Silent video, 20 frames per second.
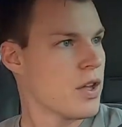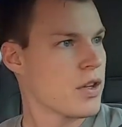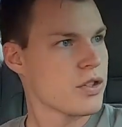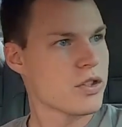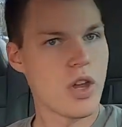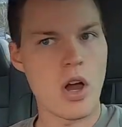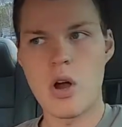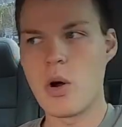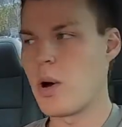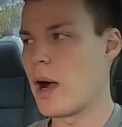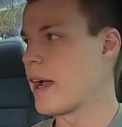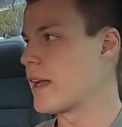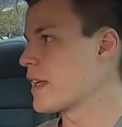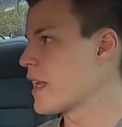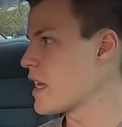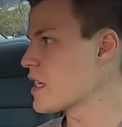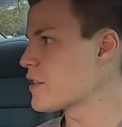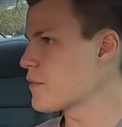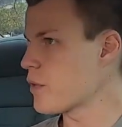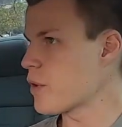So I
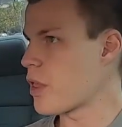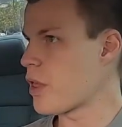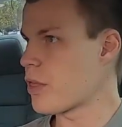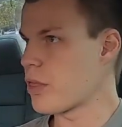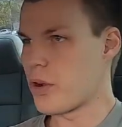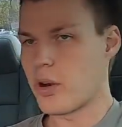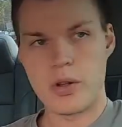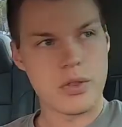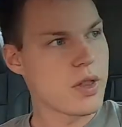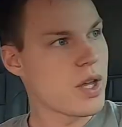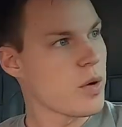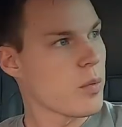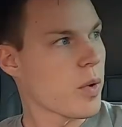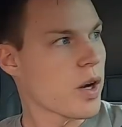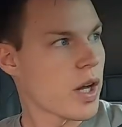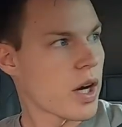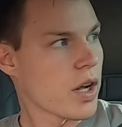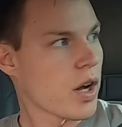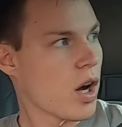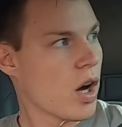guess for the third thing,
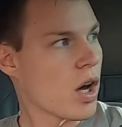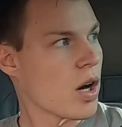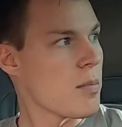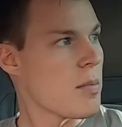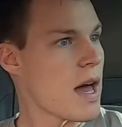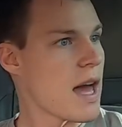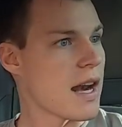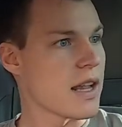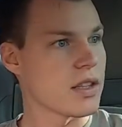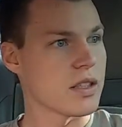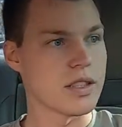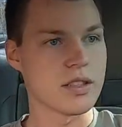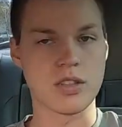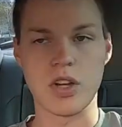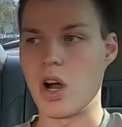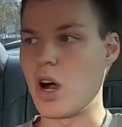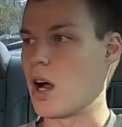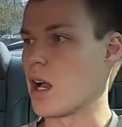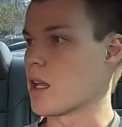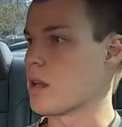we're gonna automatically
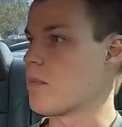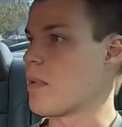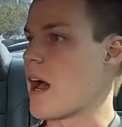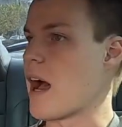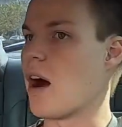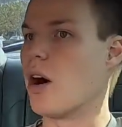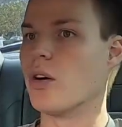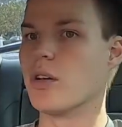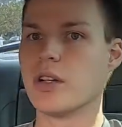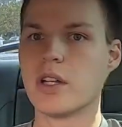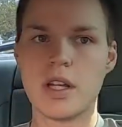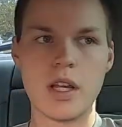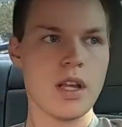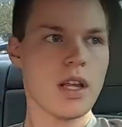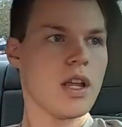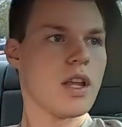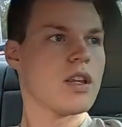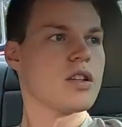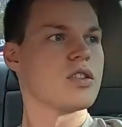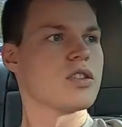talk about,
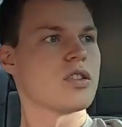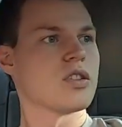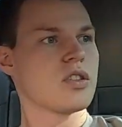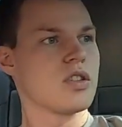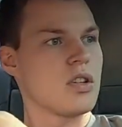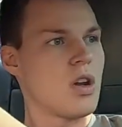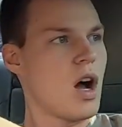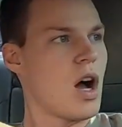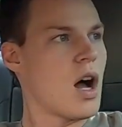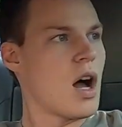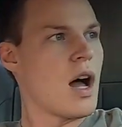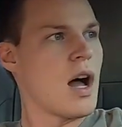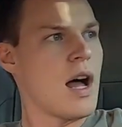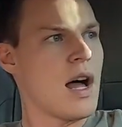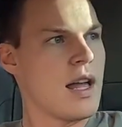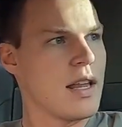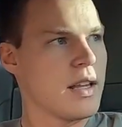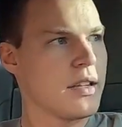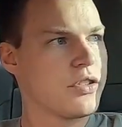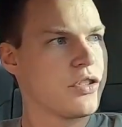so
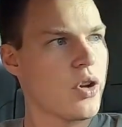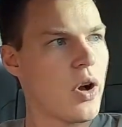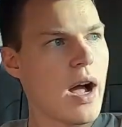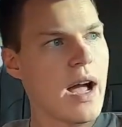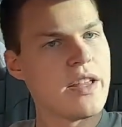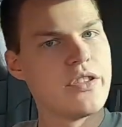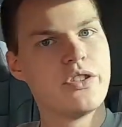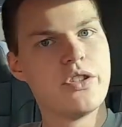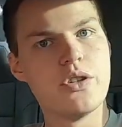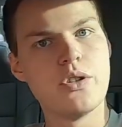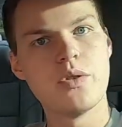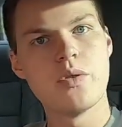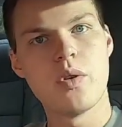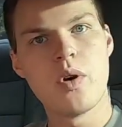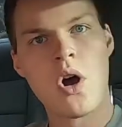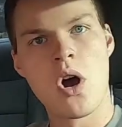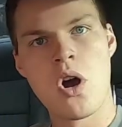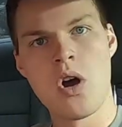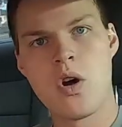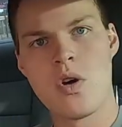I
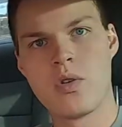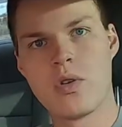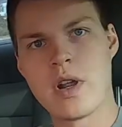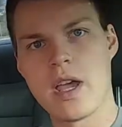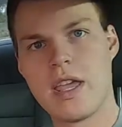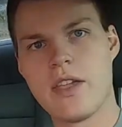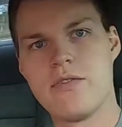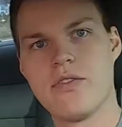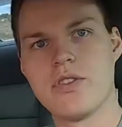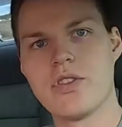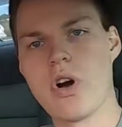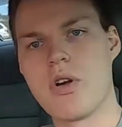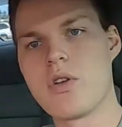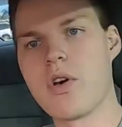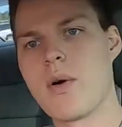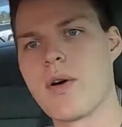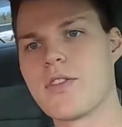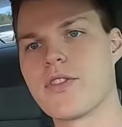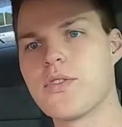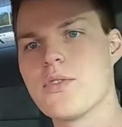do own, if you don't
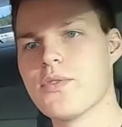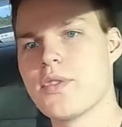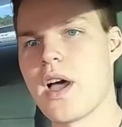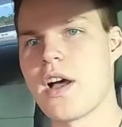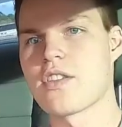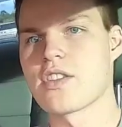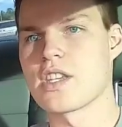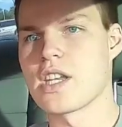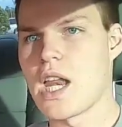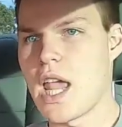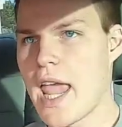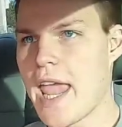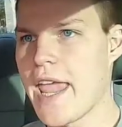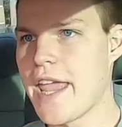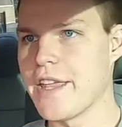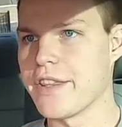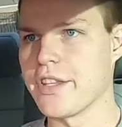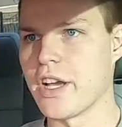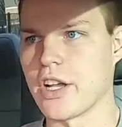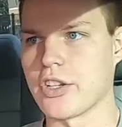know, a
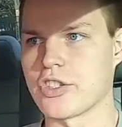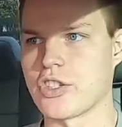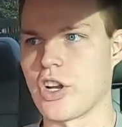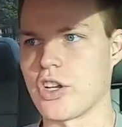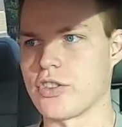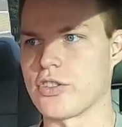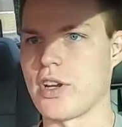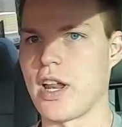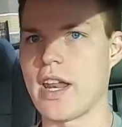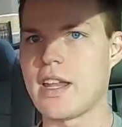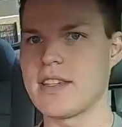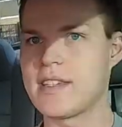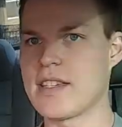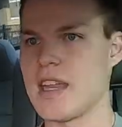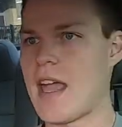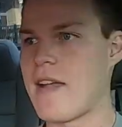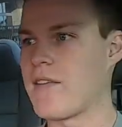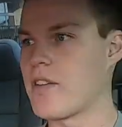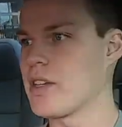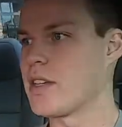2008 Dodge Charger, not a
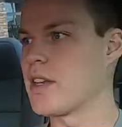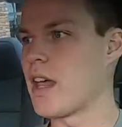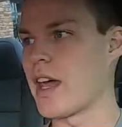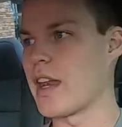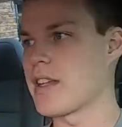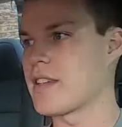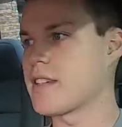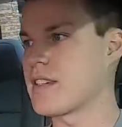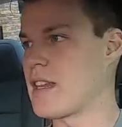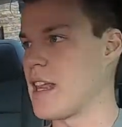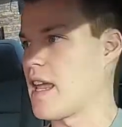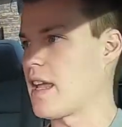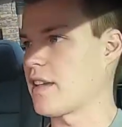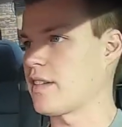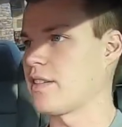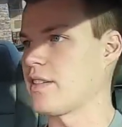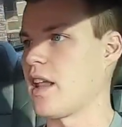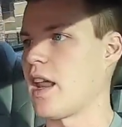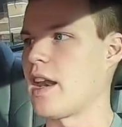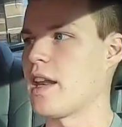7, not a
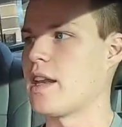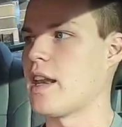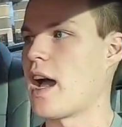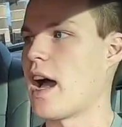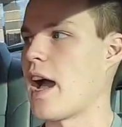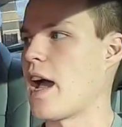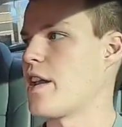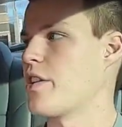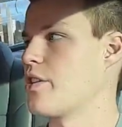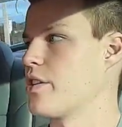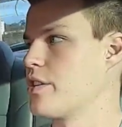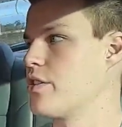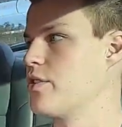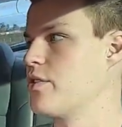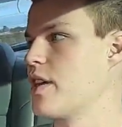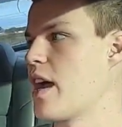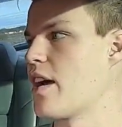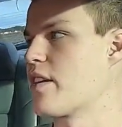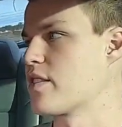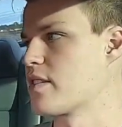6, not a 9, or a
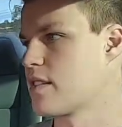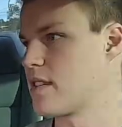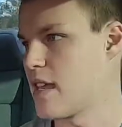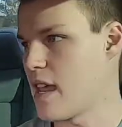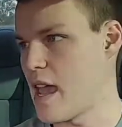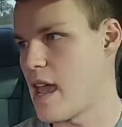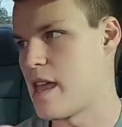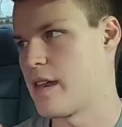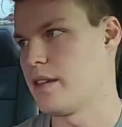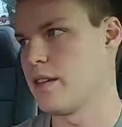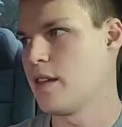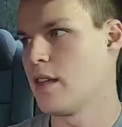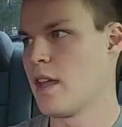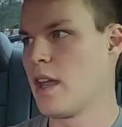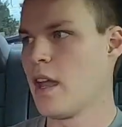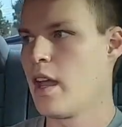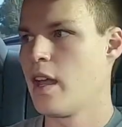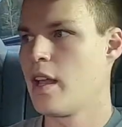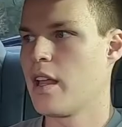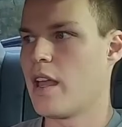
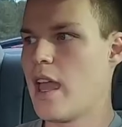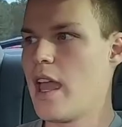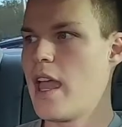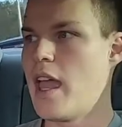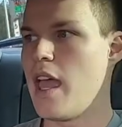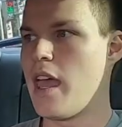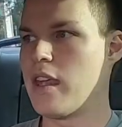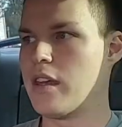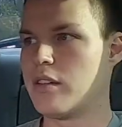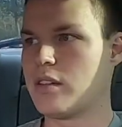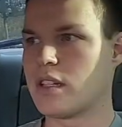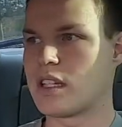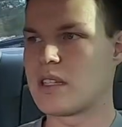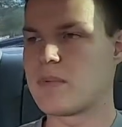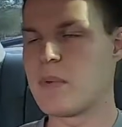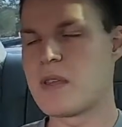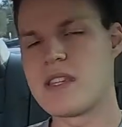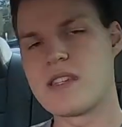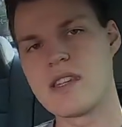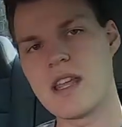2010. And
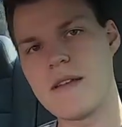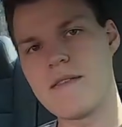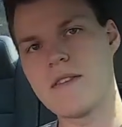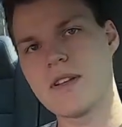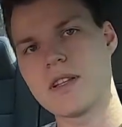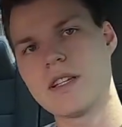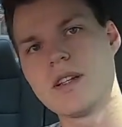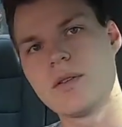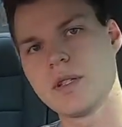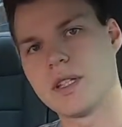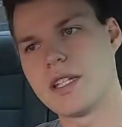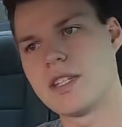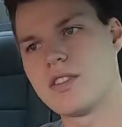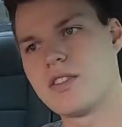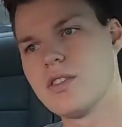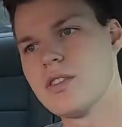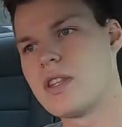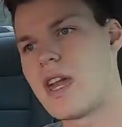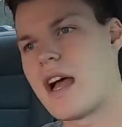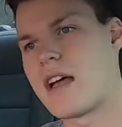specifically with these
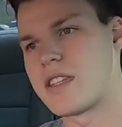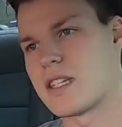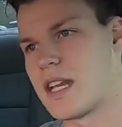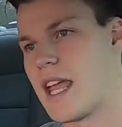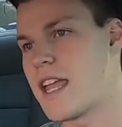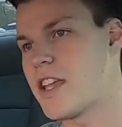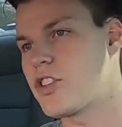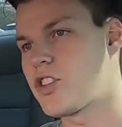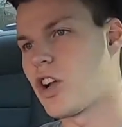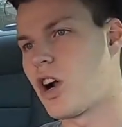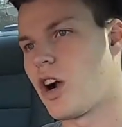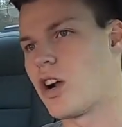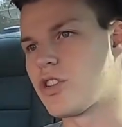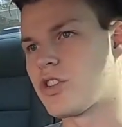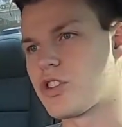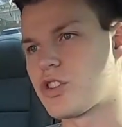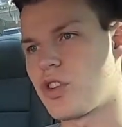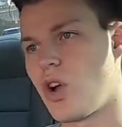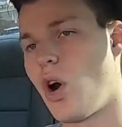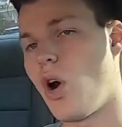2008
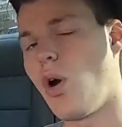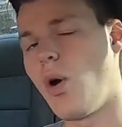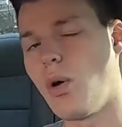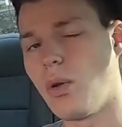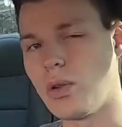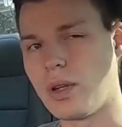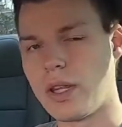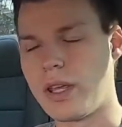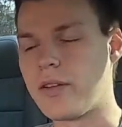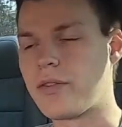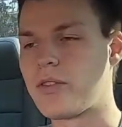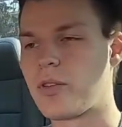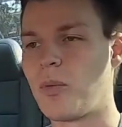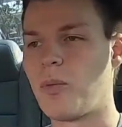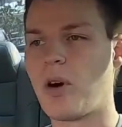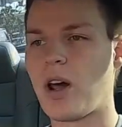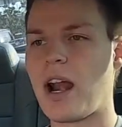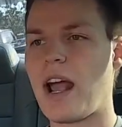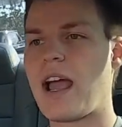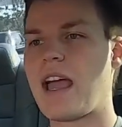Chargers only,
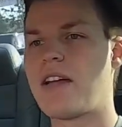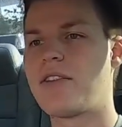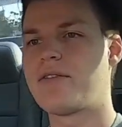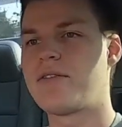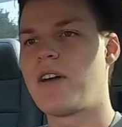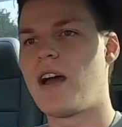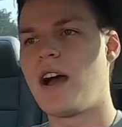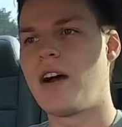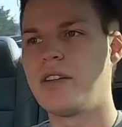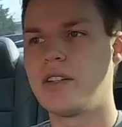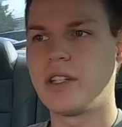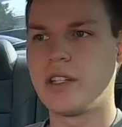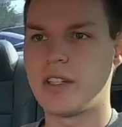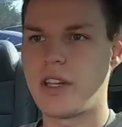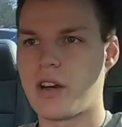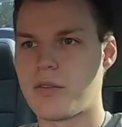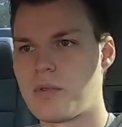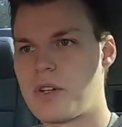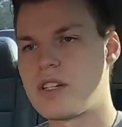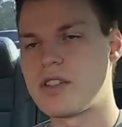from what I have found and
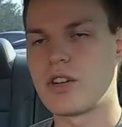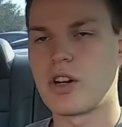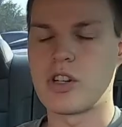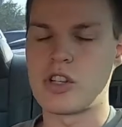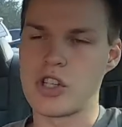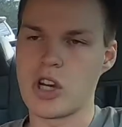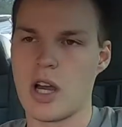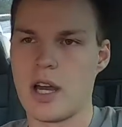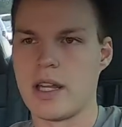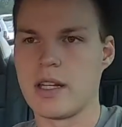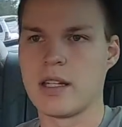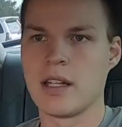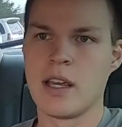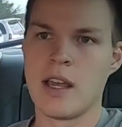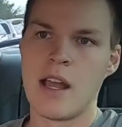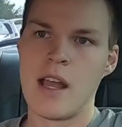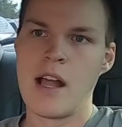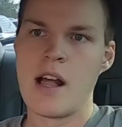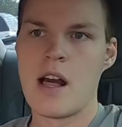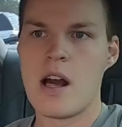done research on,
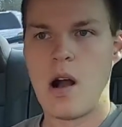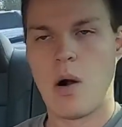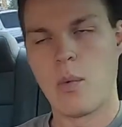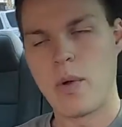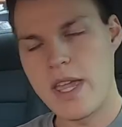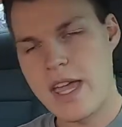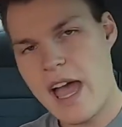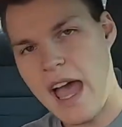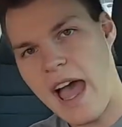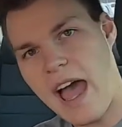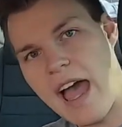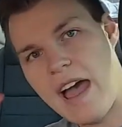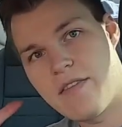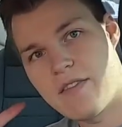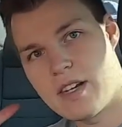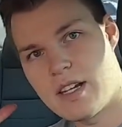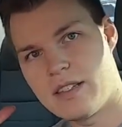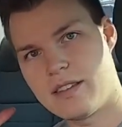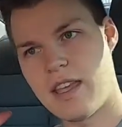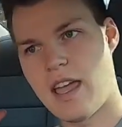we
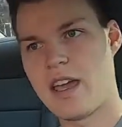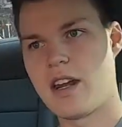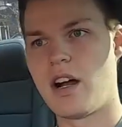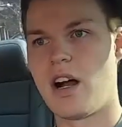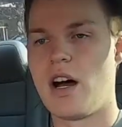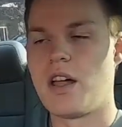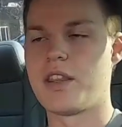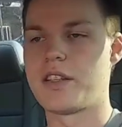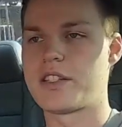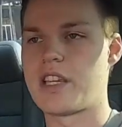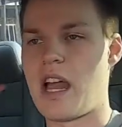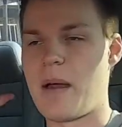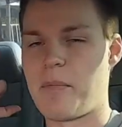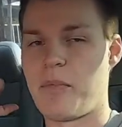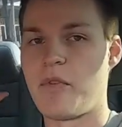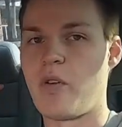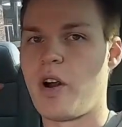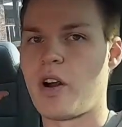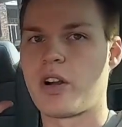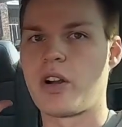have an antenna on the top
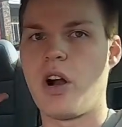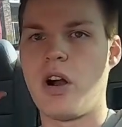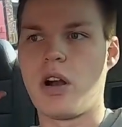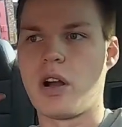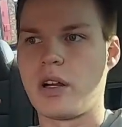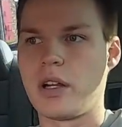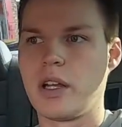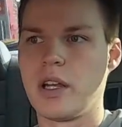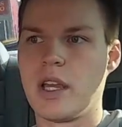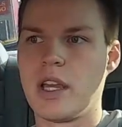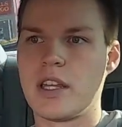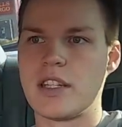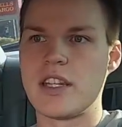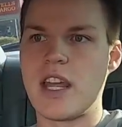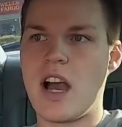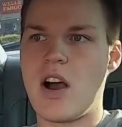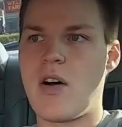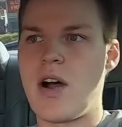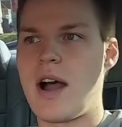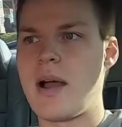of our car.
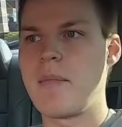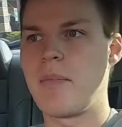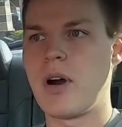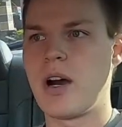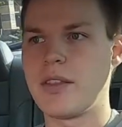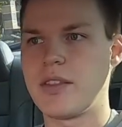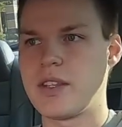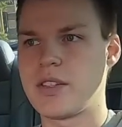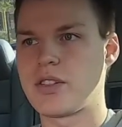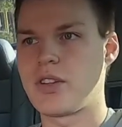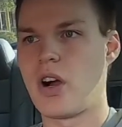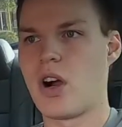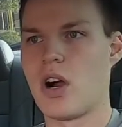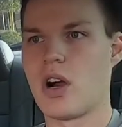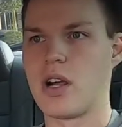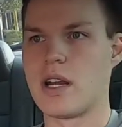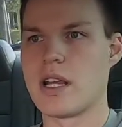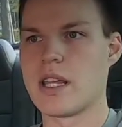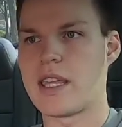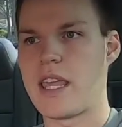Now, I bought this
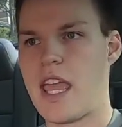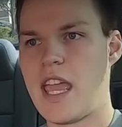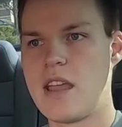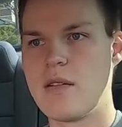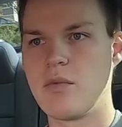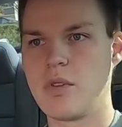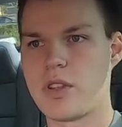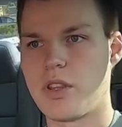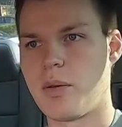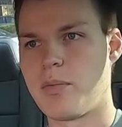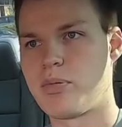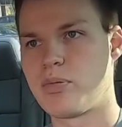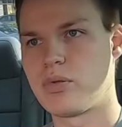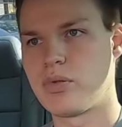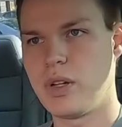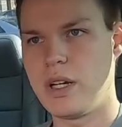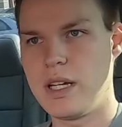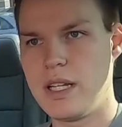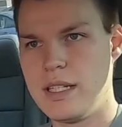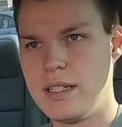car and it came with a
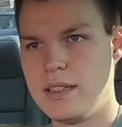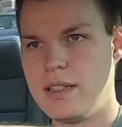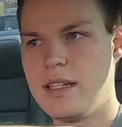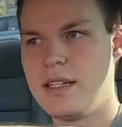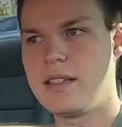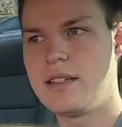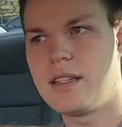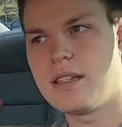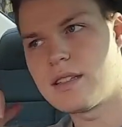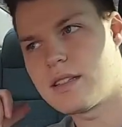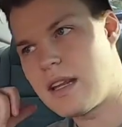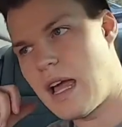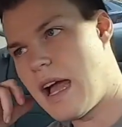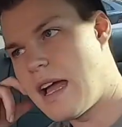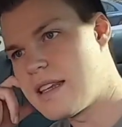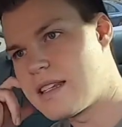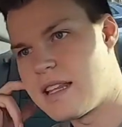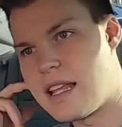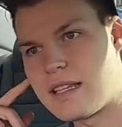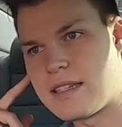pretty decent
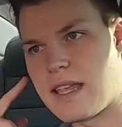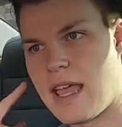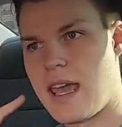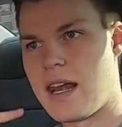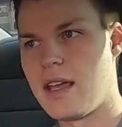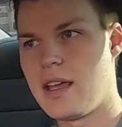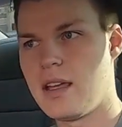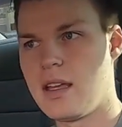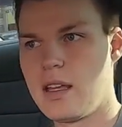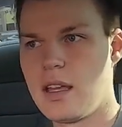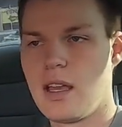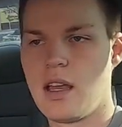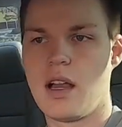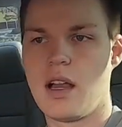sized antenna.